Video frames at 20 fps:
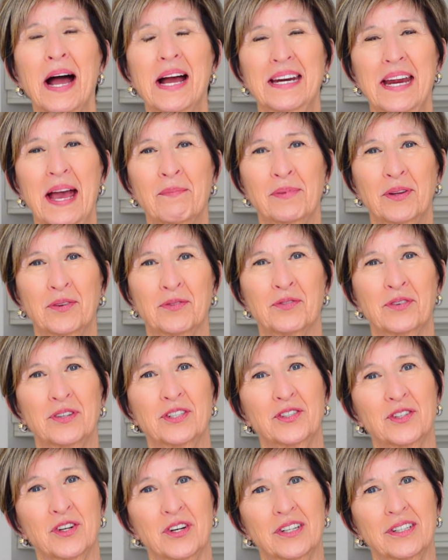pineapple for
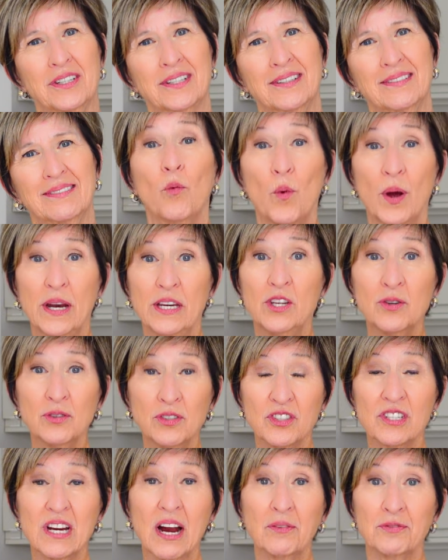dessert. When you
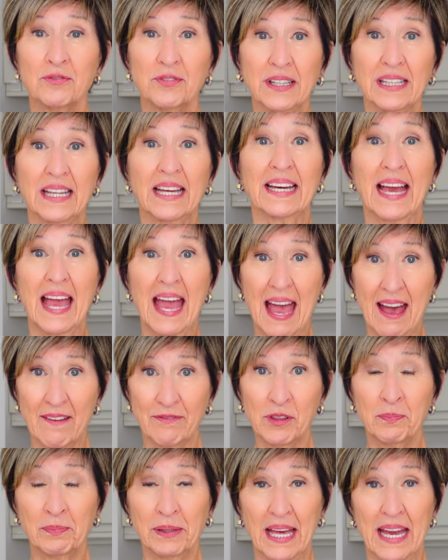start filling
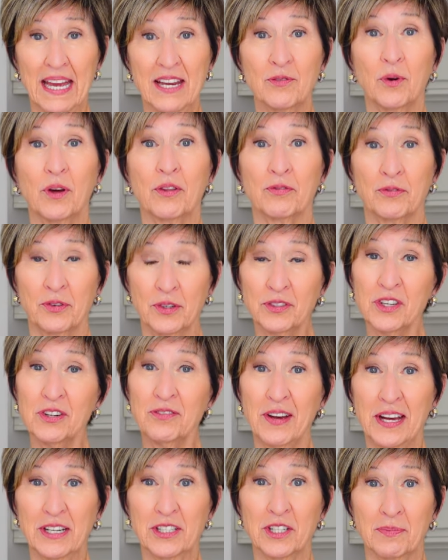half the plate with fruits
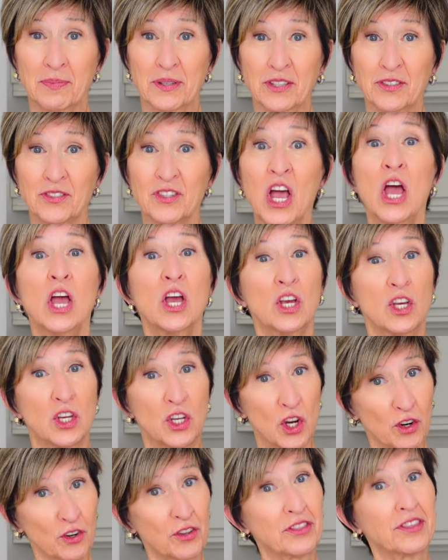and vegetables,
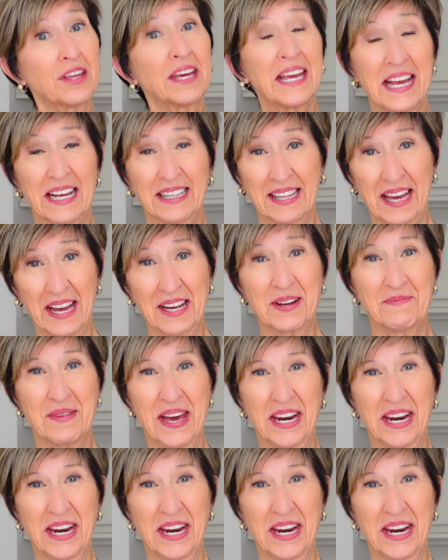you're thinking like a